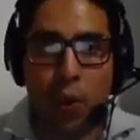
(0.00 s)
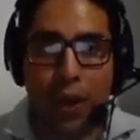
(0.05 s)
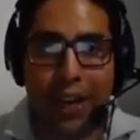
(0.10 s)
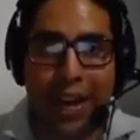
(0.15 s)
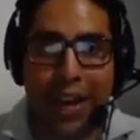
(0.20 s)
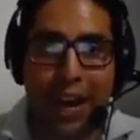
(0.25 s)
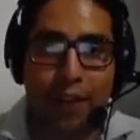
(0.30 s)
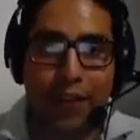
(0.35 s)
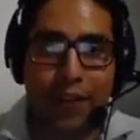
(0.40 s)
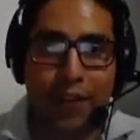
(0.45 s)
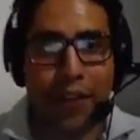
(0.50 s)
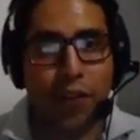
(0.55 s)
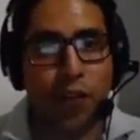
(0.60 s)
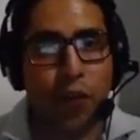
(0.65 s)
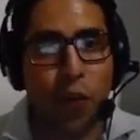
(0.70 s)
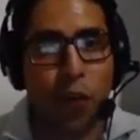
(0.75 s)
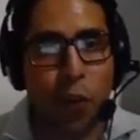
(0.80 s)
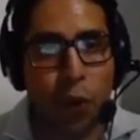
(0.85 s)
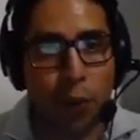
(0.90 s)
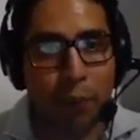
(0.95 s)
We have
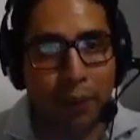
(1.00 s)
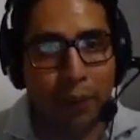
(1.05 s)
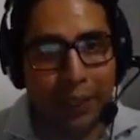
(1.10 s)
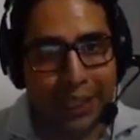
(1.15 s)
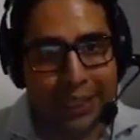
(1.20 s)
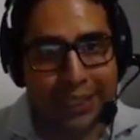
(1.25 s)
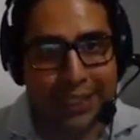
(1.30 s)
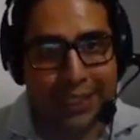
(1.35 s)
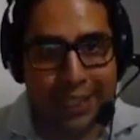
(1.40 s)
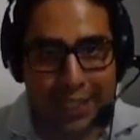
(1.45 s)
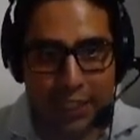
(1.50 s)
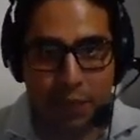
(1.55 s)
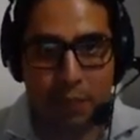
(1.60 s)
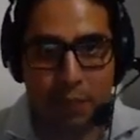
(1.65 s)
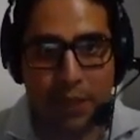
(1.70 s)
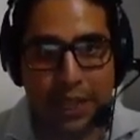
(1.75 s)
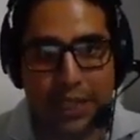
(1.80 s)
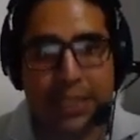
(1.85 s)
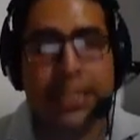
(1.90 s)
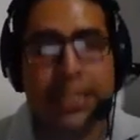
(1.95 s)
informal
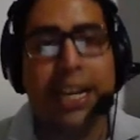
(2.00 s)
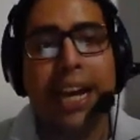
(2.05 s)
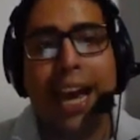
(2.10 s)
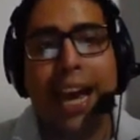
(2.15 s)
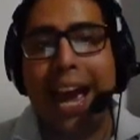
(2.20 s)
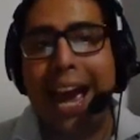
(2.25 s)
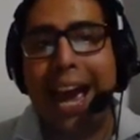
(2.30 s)
assessment